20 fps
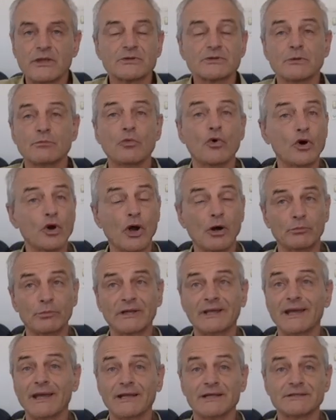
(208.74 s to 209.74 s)
some more
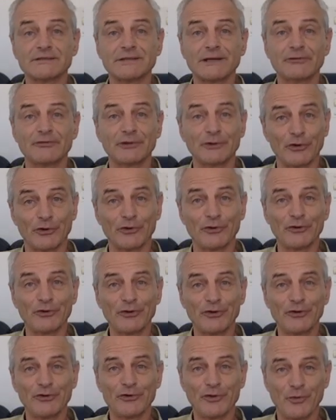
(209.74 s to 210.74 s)
complicated stuff along
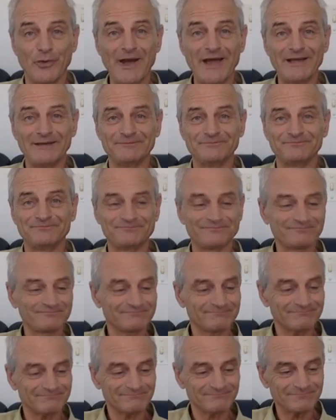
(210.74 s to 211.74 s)
the way.
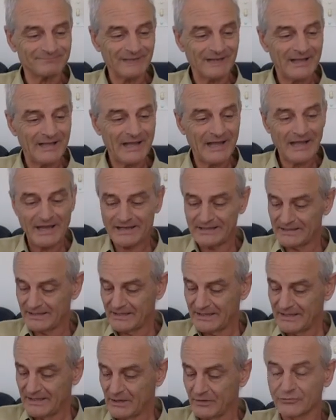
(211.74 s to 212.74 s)
And
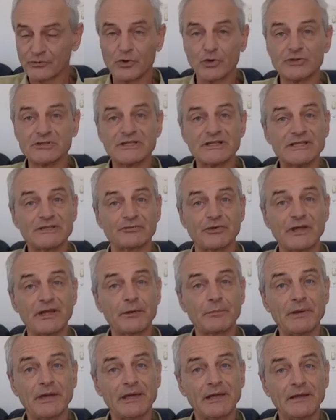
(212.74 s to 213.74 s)
of course there's
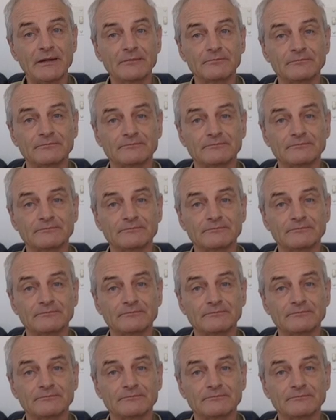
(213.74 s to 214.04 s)
finger picking